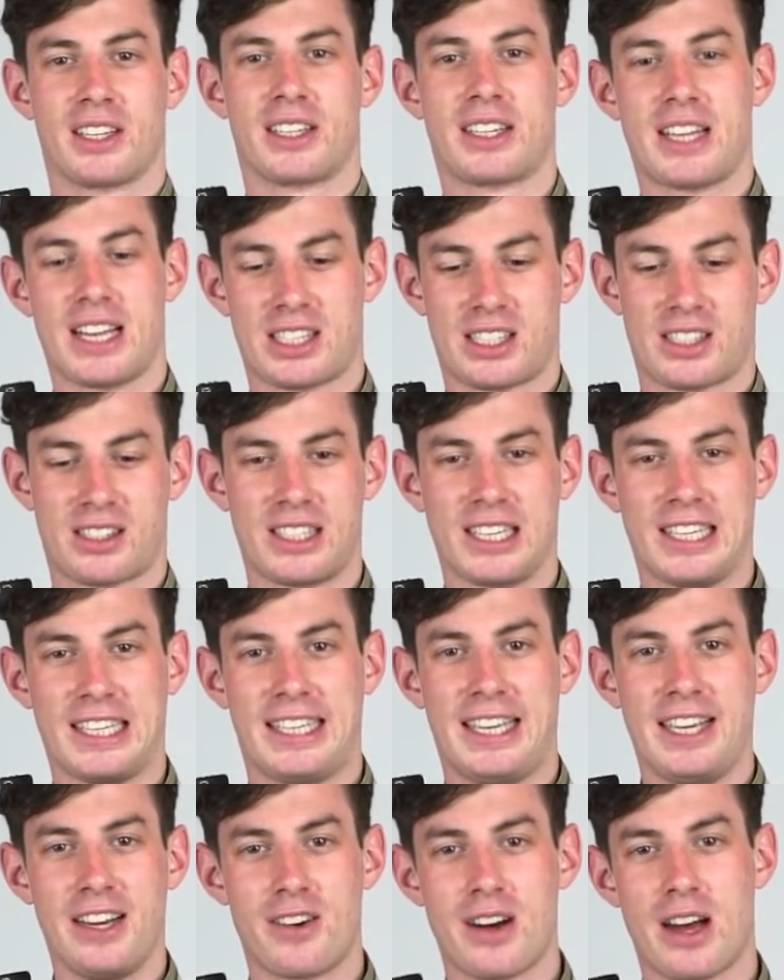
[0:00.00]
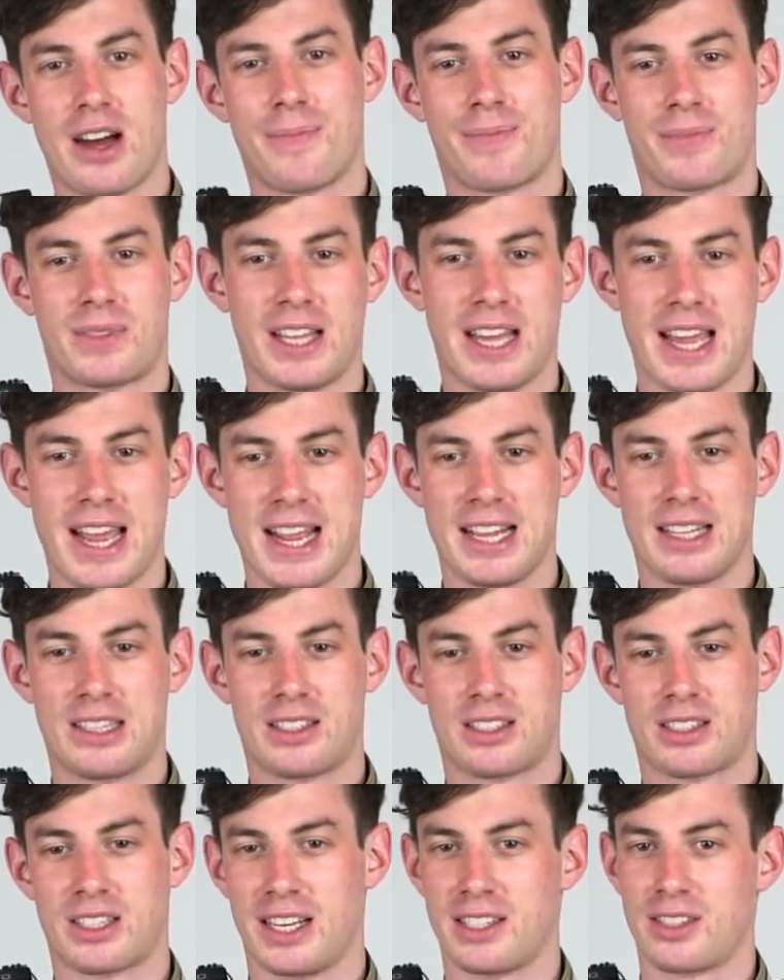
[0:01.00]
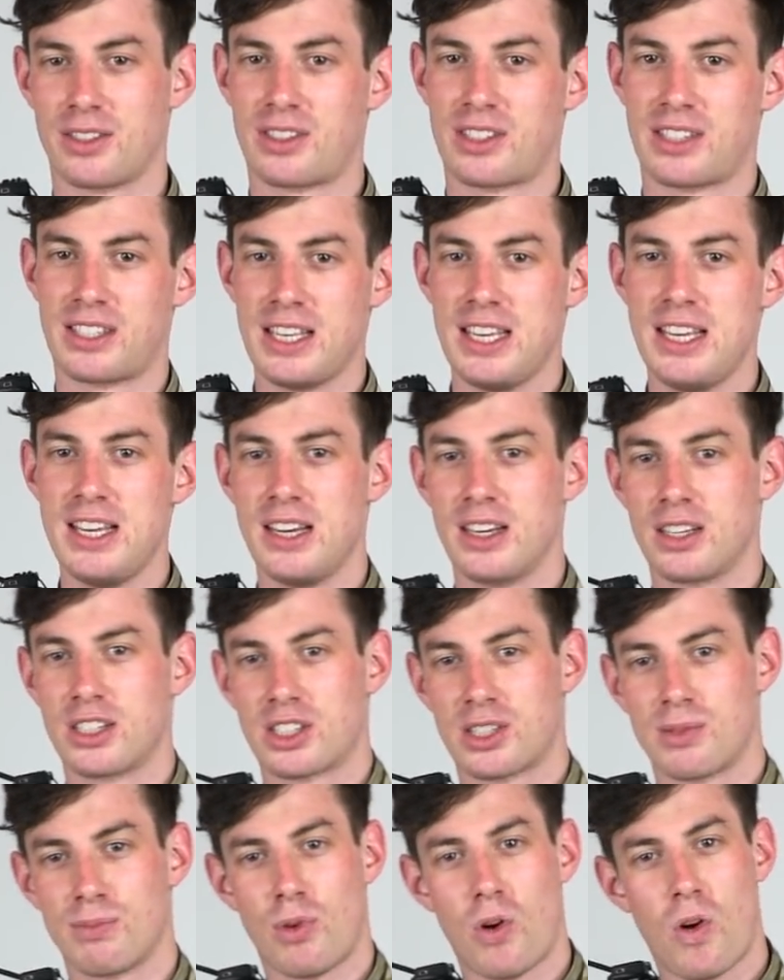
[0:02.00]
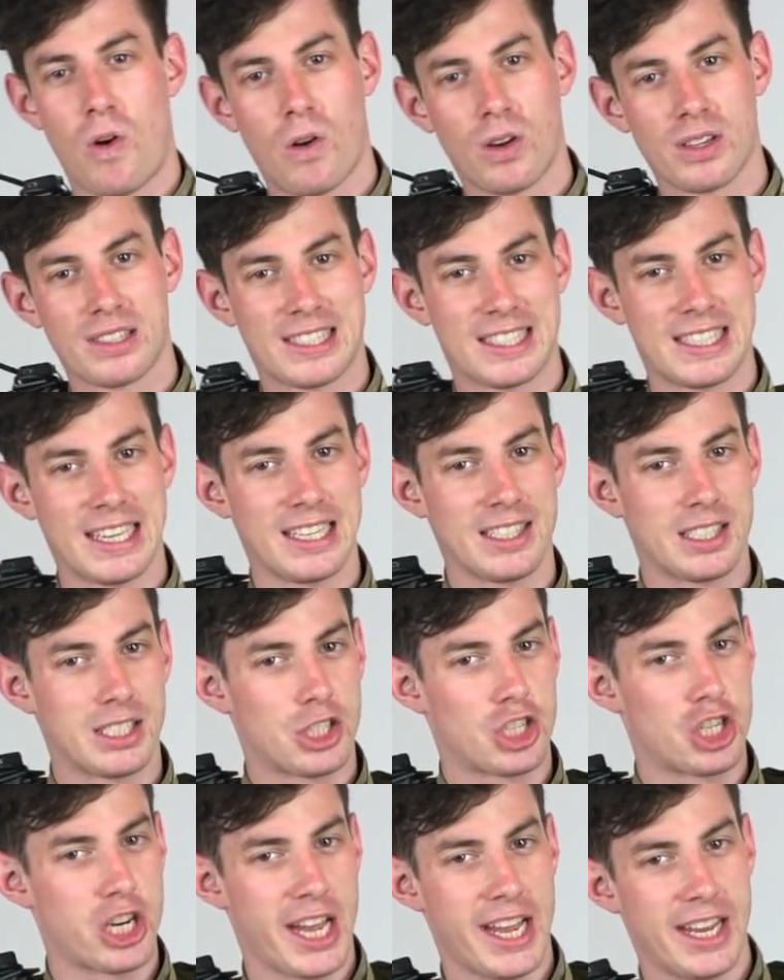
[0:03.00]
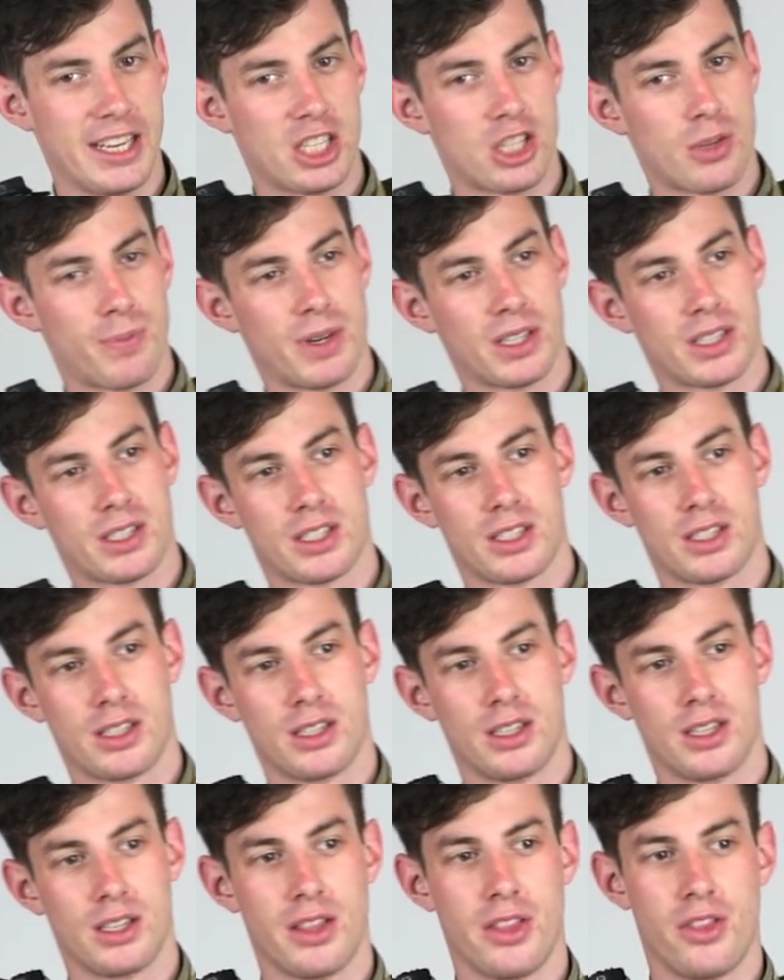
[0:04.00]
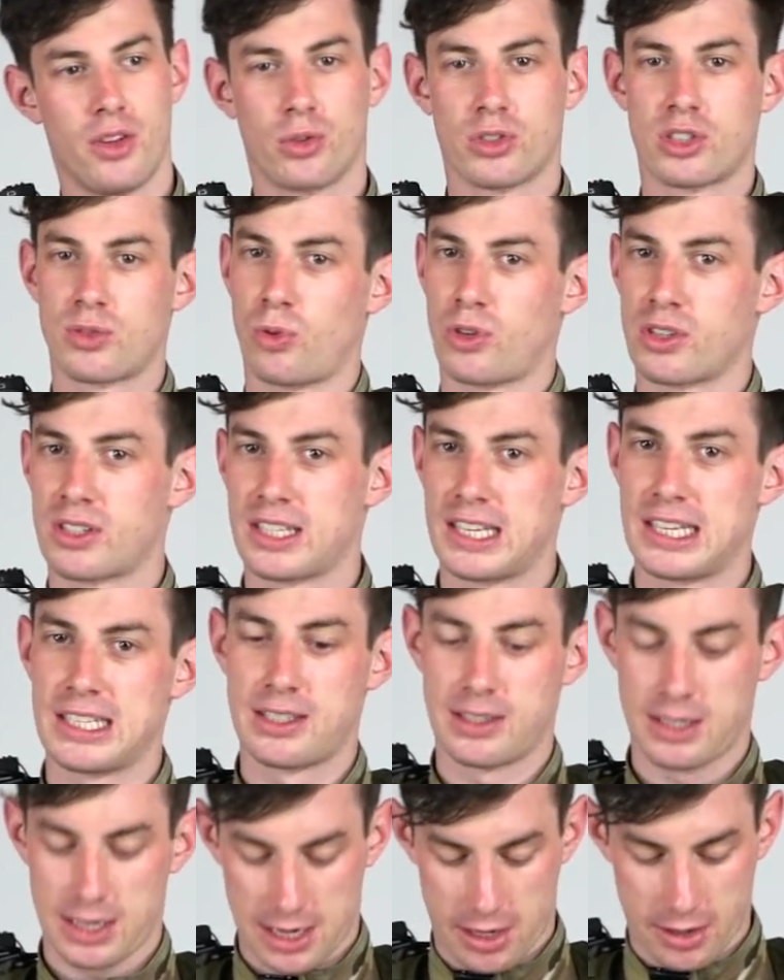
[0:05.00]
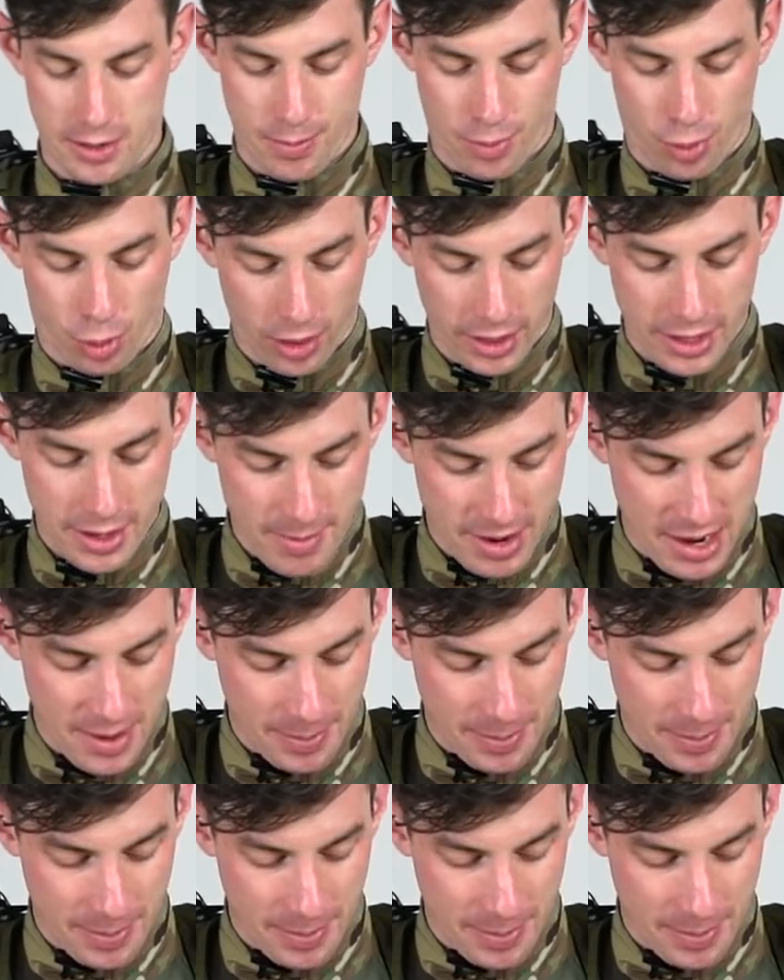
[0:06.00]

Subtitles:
That's the gear update. As you see, small things changed, but those small things are important in my